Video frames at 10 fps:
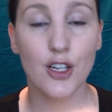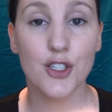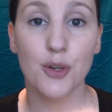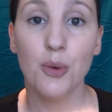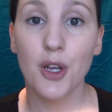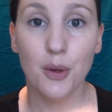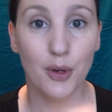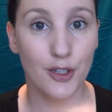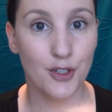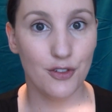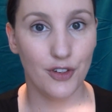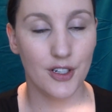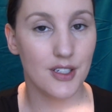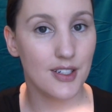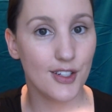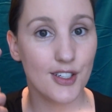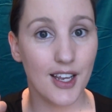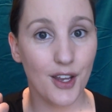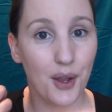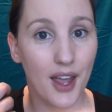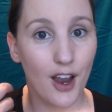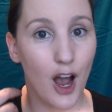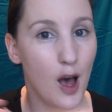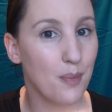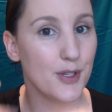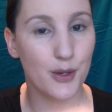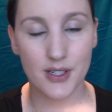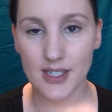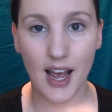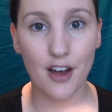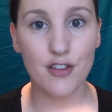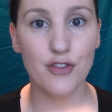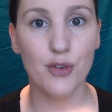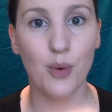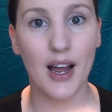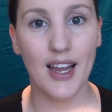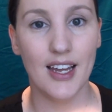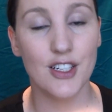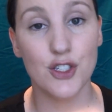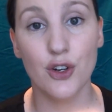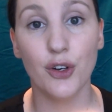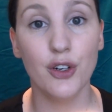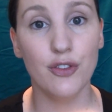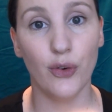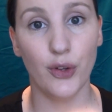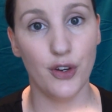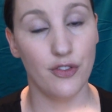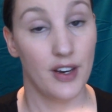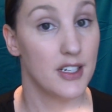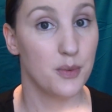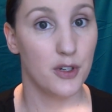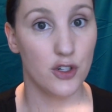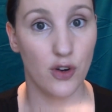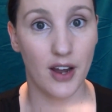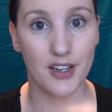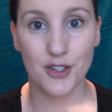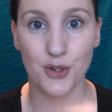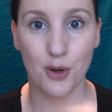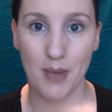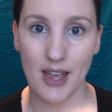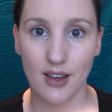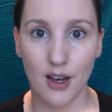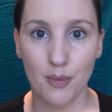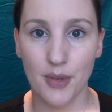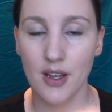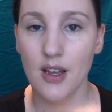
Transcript: So what you want to do first is just get your hair up so it's out of the way and it's not going to fall in your face when you're trying to do your makeup.